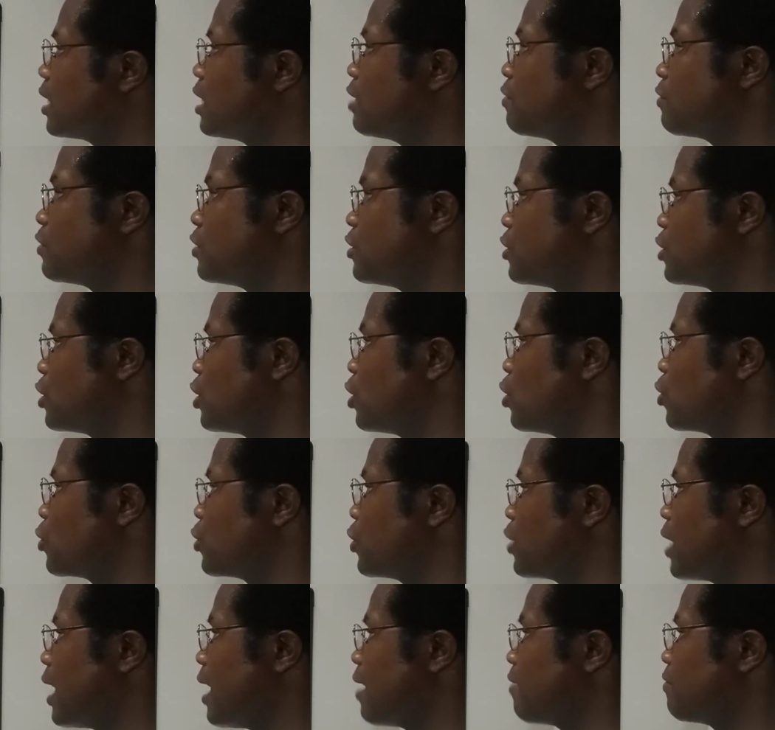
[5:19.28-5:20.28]
even though
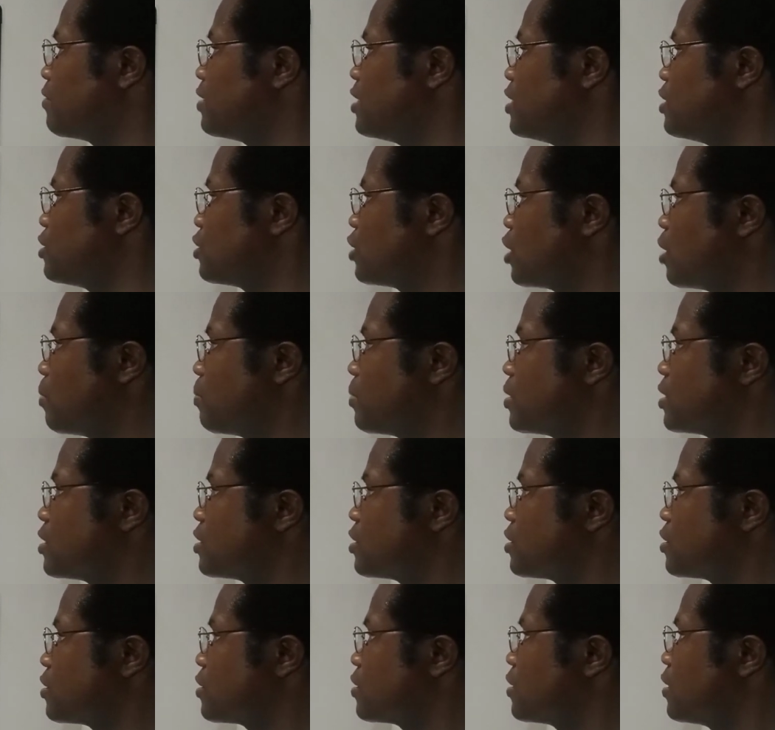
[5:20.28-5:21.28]
you have these
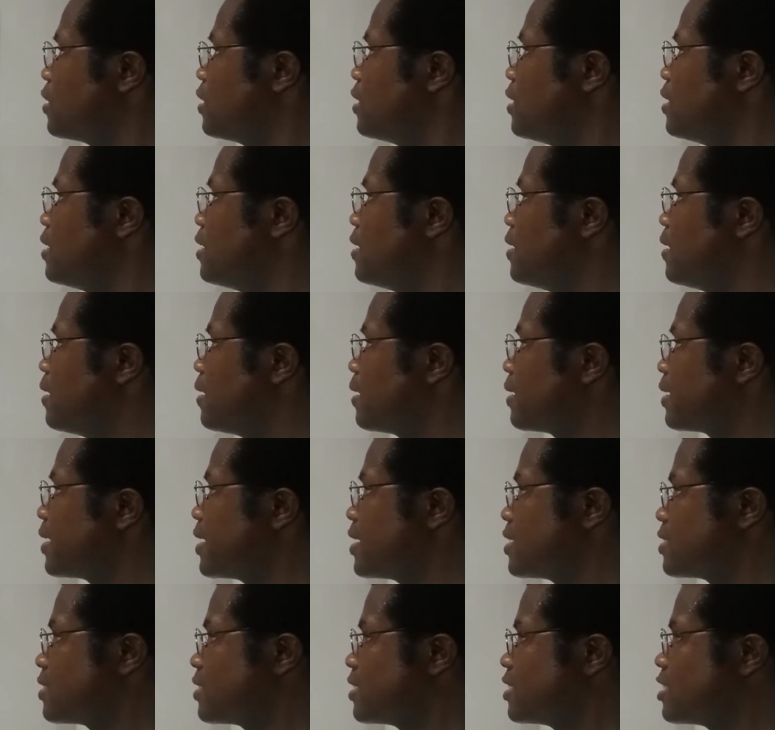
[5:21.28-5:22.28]
numbers,
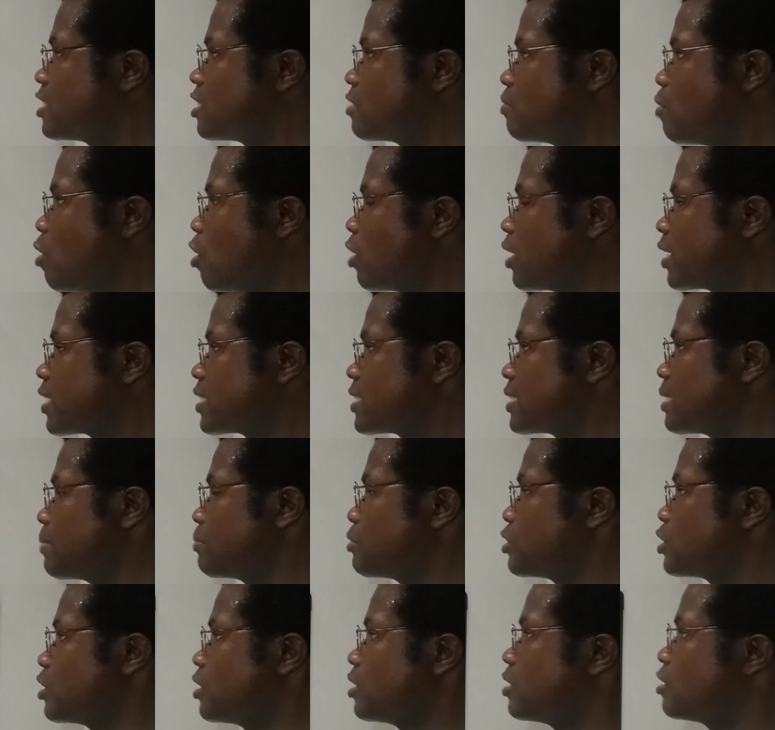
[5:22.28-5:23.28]
there's a small
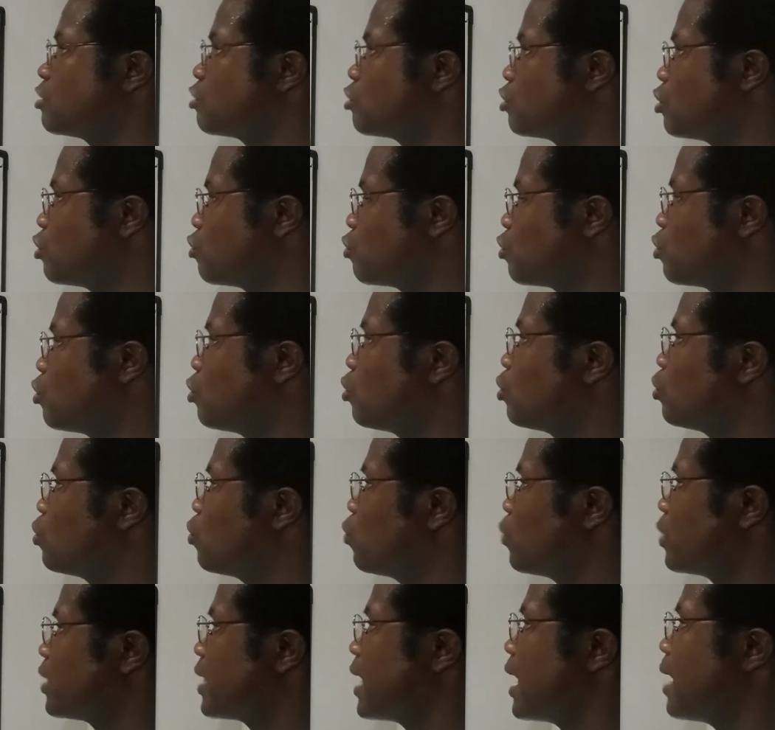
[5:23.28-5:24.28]
exception to the
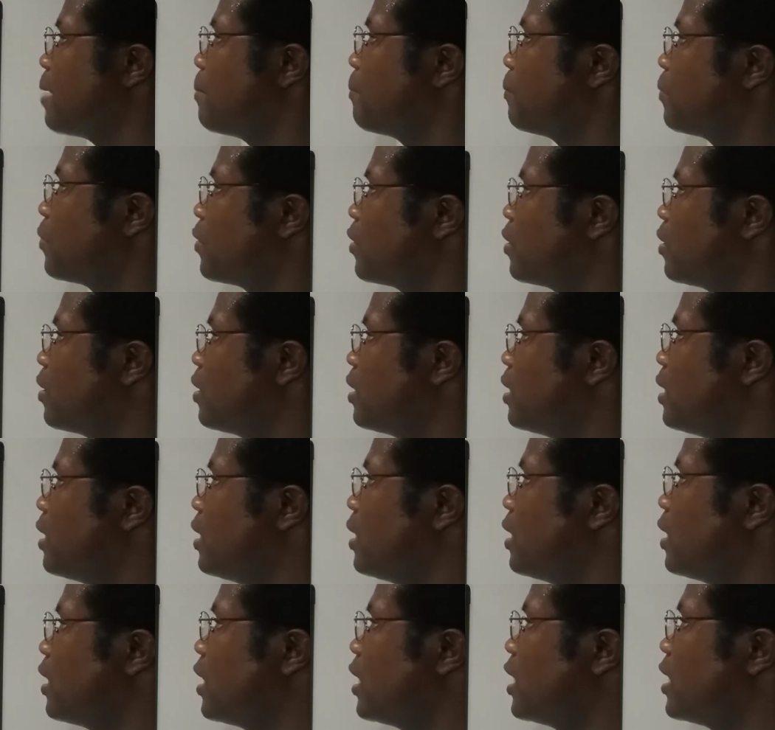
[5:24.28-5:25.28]
rule with hemp
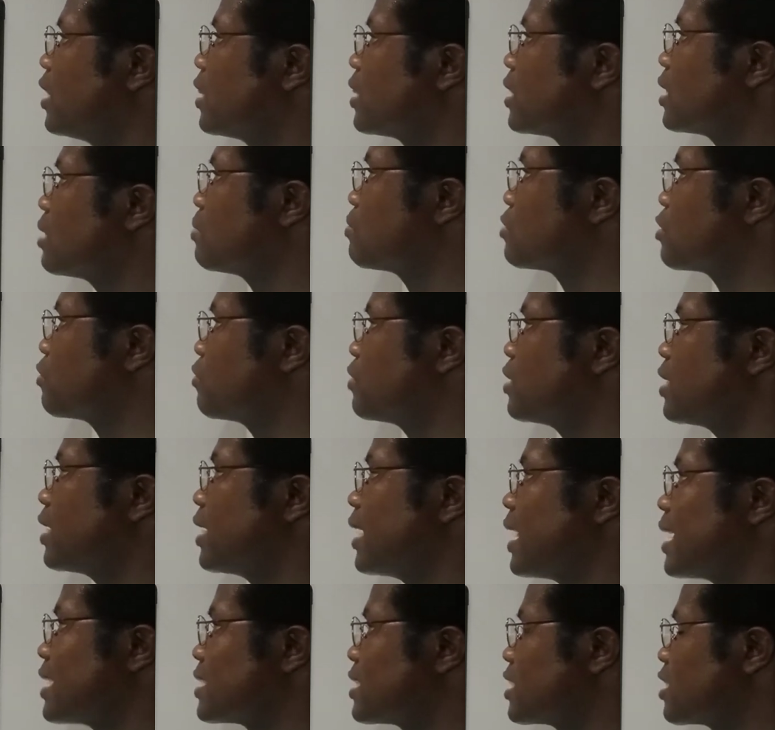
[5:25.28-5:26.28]
in terms of the
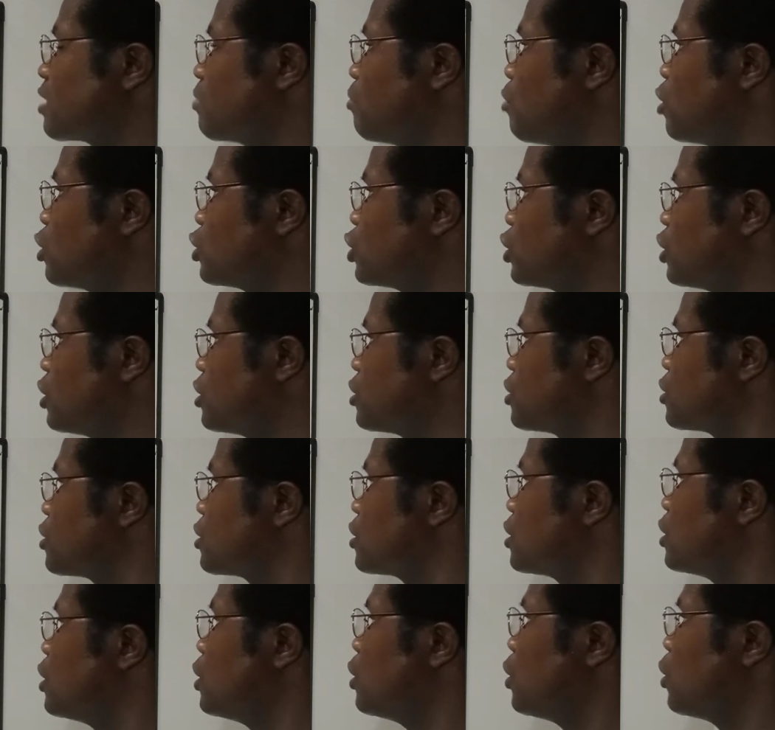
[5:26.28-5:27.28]
elastic
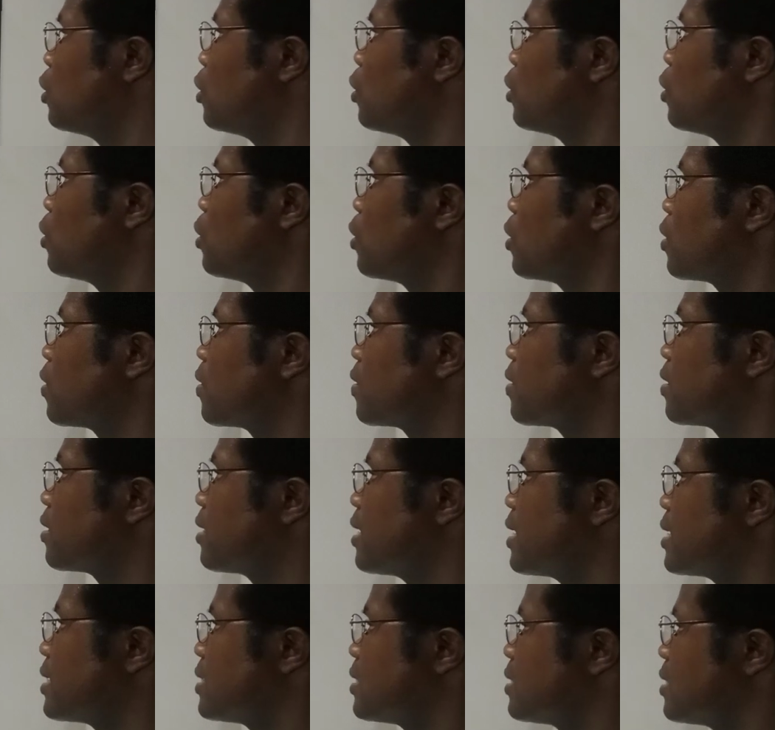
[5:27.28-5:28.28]
modulus
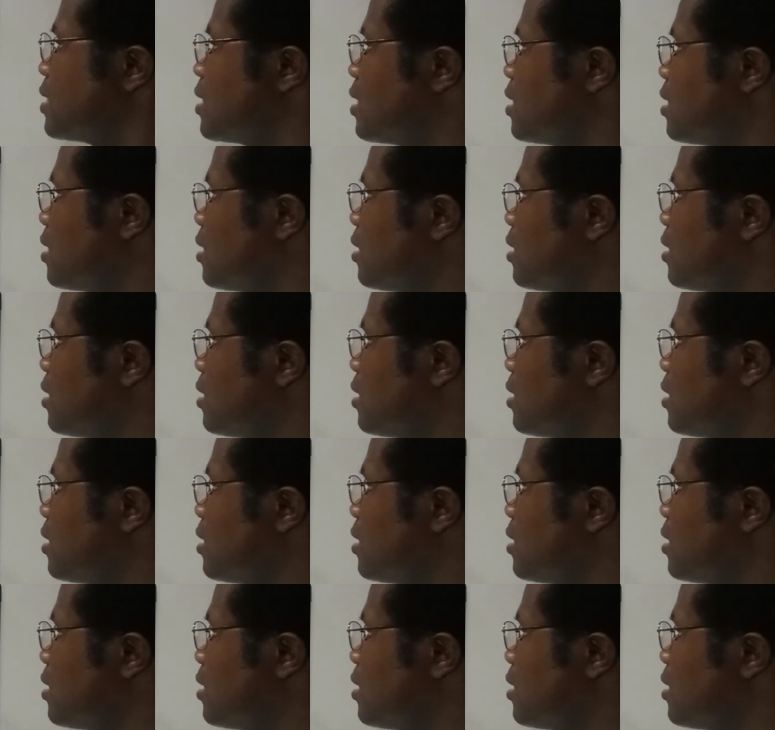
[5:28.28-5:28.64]
that